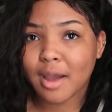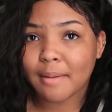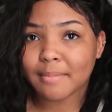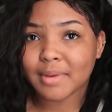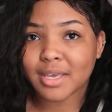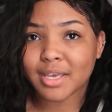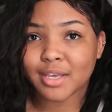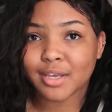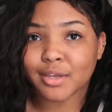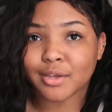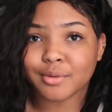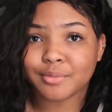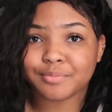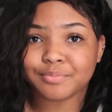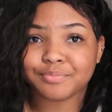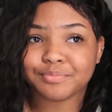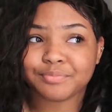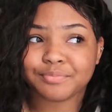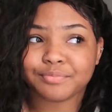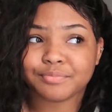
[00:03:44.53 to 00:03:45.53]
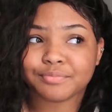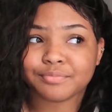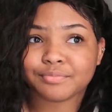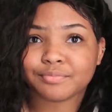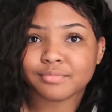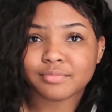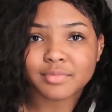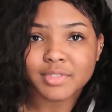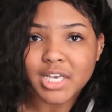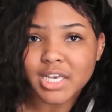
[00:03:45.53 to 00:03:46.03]
I mean,
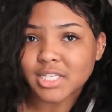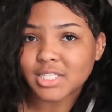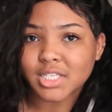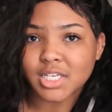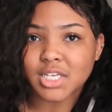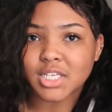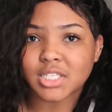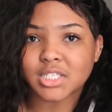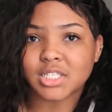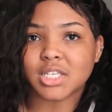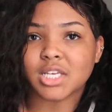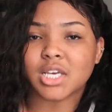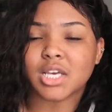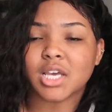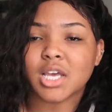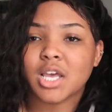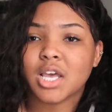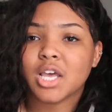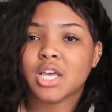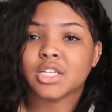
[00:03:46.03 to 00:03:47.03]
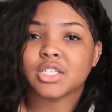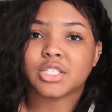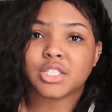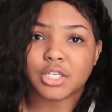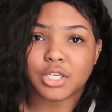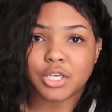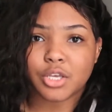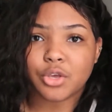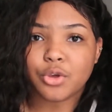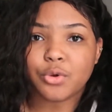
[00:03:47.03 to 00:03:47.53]
it's easy
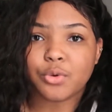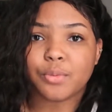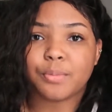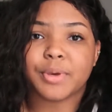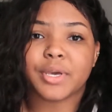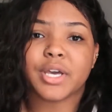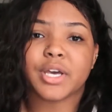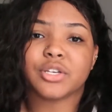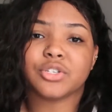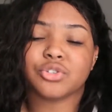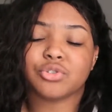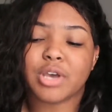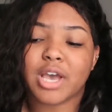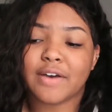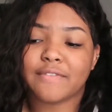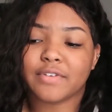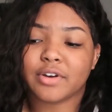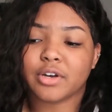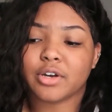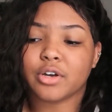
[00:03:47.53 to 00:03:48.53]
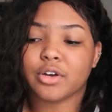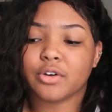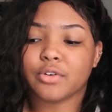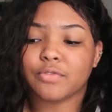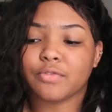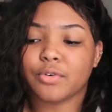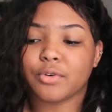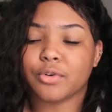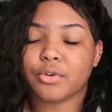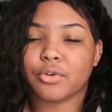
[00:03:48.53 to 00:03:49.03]
to you because you have a
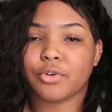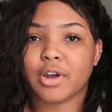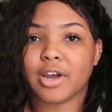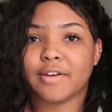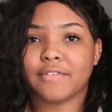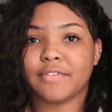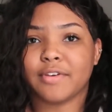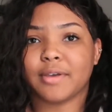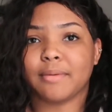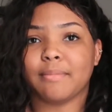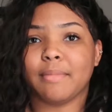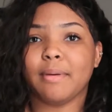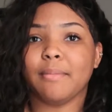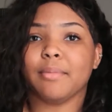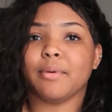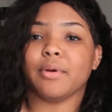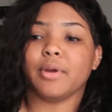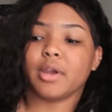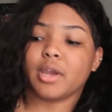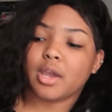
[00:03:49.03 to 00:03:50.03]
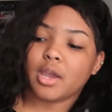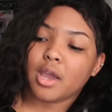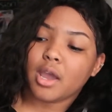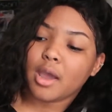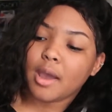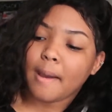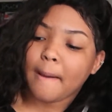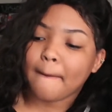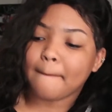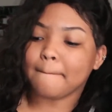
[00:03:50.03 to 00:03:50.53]
good photographic memory.
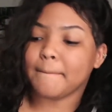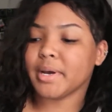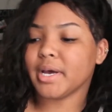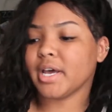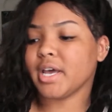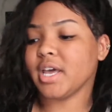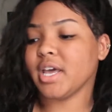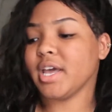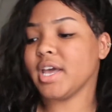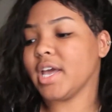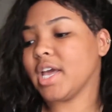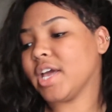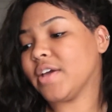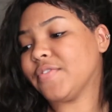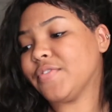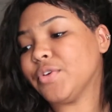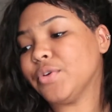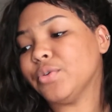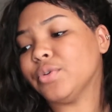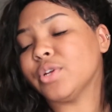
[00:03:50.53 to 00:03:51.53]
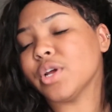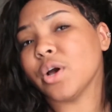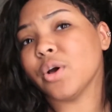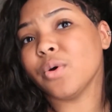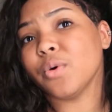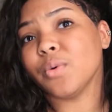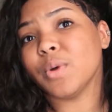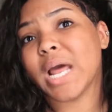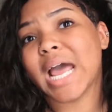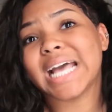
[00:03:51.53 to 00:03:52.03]
But if you
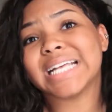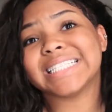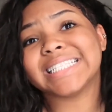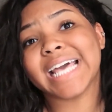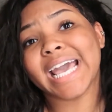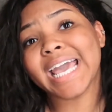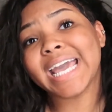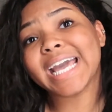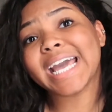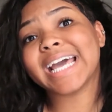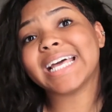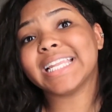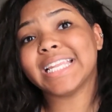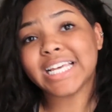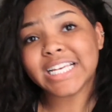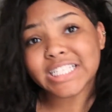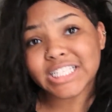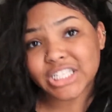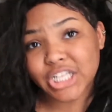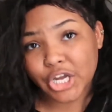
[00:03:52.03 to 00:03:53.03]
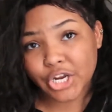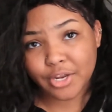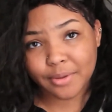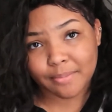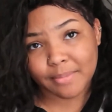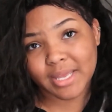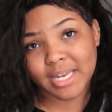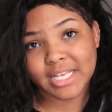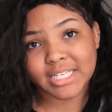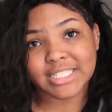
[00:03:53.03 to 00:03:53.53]
don't, take at least 30
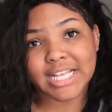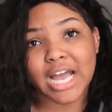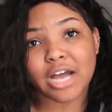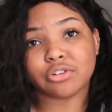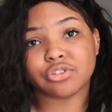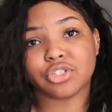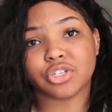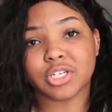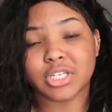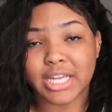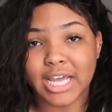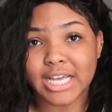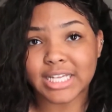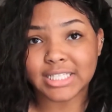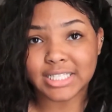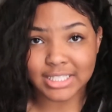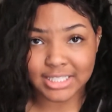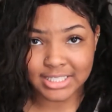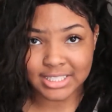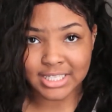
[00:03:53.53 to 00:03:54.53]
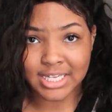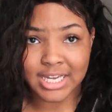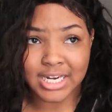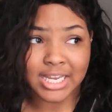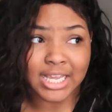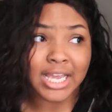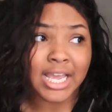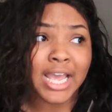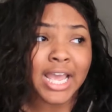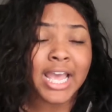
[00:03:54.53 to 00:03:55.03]
minutes out your day to
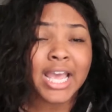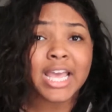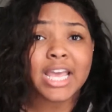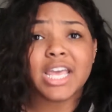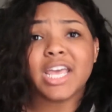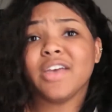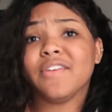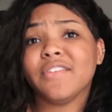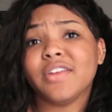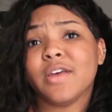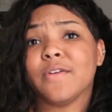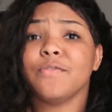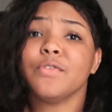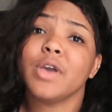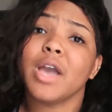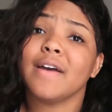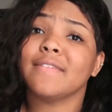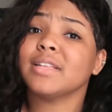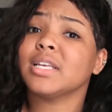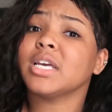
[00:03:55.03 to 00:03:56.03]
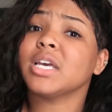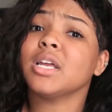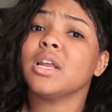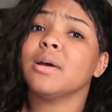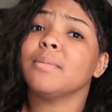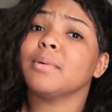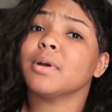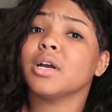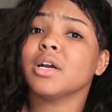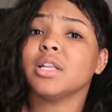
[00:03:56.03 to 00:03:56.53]
study. Even if you have to get
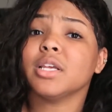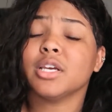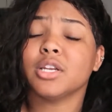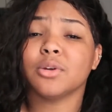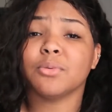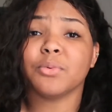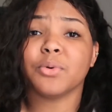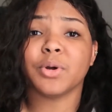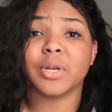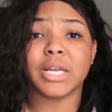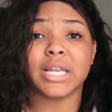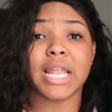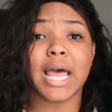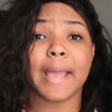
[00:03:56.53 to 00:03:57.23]
up early in the morning.